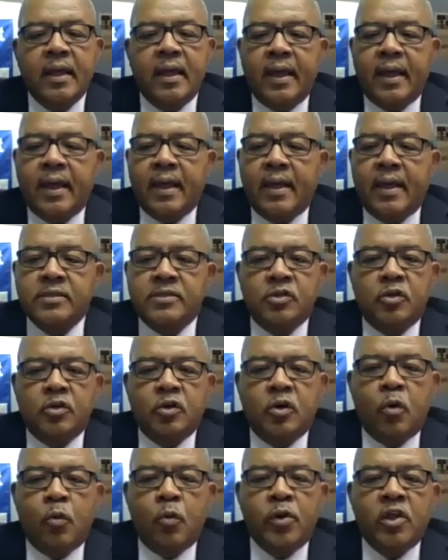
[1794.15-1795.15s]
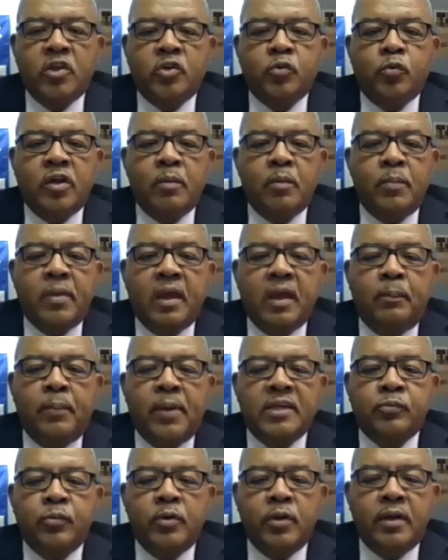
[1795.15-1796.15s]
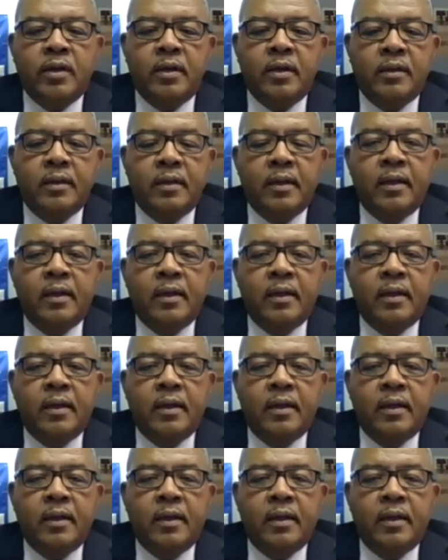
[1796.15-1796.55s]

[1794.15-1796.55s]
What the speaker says: And so we just want to be a place where you can